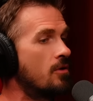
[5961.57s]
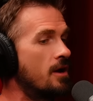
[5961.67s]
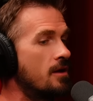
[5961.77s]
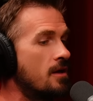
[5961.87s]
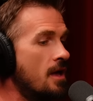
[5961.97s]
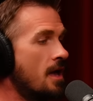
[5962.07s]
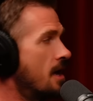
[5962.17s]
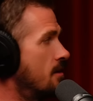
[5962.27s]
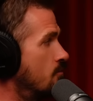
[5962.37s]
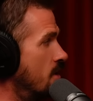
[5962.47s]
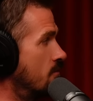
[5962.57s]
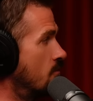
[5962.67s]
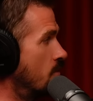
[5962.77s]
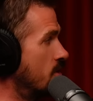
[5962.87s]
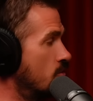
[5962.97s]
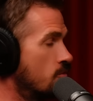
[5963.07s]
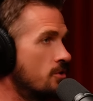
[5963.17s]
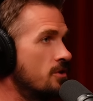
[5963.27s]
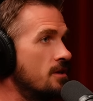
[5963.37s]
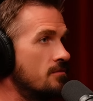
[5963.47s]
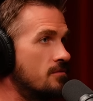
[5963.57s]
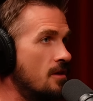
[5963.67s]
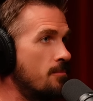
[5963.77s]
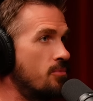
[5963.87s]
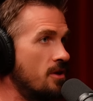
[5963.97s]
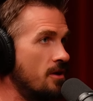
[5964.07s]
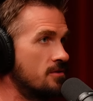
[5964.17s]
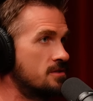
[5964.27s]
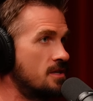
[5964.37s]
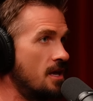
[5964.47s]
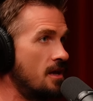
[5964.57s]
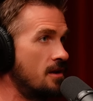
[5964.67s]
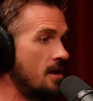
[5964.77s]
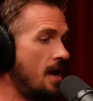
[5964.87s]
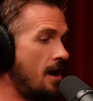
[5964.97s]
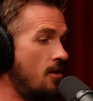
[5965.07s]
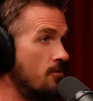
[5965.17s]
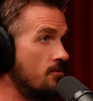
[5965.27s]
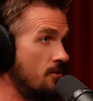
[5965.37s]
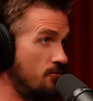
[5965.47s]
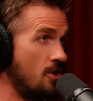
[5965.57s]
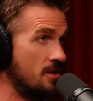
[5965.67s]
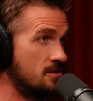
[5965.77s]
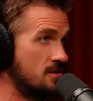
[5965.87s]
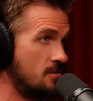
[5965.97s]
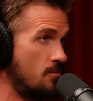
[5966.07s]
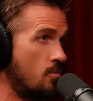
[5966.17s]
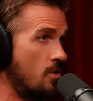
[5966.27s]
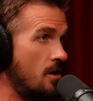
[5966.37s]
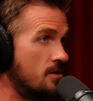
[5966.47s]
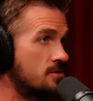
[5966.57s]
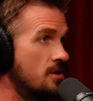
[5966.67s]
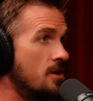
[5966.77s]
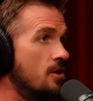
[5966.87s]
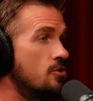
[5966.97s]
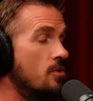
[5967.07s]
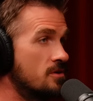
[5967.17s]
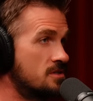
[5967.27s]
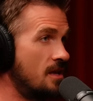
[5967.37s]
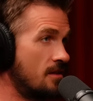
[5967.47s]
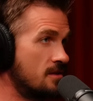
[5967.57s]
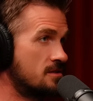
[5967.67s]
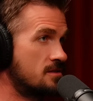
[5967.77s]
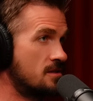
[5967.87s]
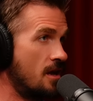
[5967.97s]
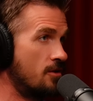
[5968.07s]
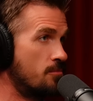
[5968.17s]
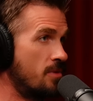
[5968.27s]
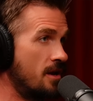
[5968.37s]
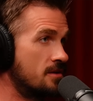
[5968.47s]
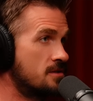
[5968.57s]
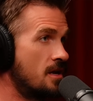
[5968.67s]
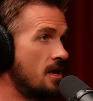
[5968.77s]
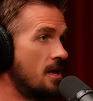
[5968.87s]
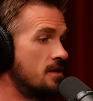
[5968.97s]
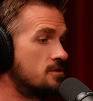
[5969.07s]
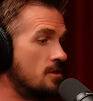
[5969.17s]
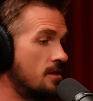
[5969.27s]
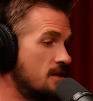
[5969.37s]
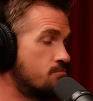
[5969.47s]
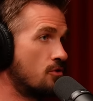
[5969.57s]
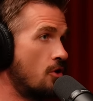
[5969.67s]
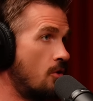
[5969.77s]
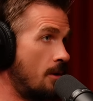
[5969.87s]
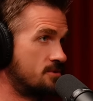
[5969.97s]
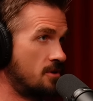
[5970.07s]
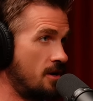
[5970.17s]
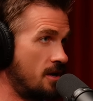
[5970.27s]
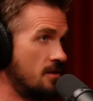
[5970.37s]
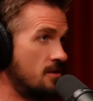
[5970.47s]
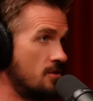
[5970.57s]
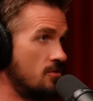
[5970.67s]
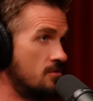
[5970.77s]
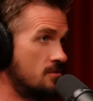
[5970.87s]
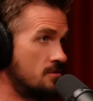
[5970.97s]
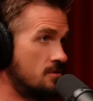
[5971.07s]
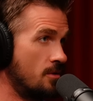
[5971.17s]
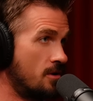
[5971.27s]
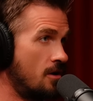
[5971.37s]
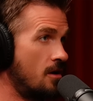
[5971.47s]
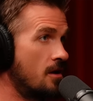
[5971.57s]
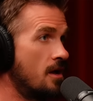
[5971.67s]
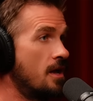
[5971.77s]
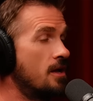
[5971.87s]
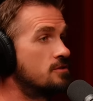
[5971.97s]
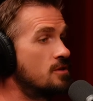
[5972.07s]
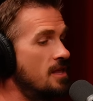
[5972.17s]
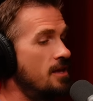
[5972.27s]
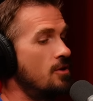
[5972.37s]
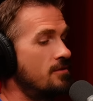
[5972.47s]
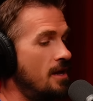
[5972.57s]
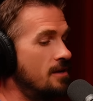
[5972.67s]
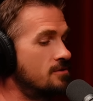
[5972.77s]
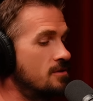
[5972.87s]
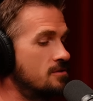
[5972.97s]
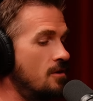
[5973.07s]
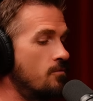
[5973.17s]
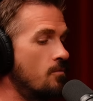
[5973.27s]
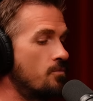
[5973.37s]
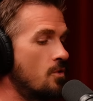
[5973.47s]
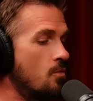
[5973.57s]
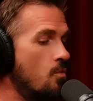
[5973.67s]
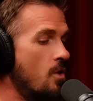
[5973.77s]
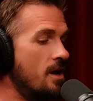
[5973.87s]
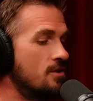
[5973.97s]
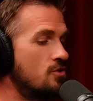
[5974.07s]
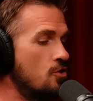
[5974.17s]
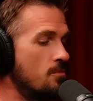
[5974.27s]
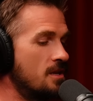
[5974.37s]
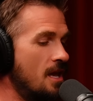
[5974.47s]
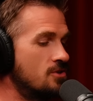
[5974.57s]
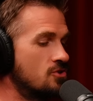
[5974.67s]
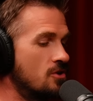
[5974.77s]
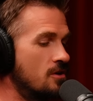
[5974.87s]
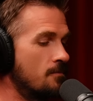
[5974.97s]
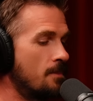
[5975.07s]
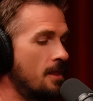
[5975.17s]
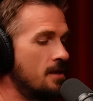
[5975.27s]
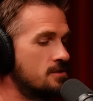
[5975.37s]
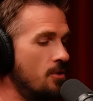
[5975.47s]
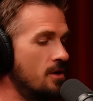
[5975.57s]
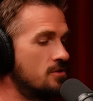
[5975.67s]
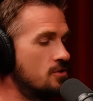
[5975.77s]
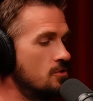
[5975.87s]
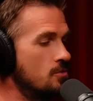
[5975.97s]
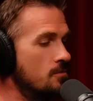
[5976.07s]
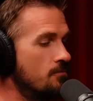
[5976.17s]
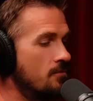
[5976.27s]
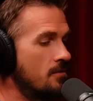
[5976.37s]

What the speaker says: right? And when you really deeply understand how the fiat system works, you understand that this is the underpinnings. And so that these blowups are going to continue to occur. And so then you have to ask yourself, what in human nature is going to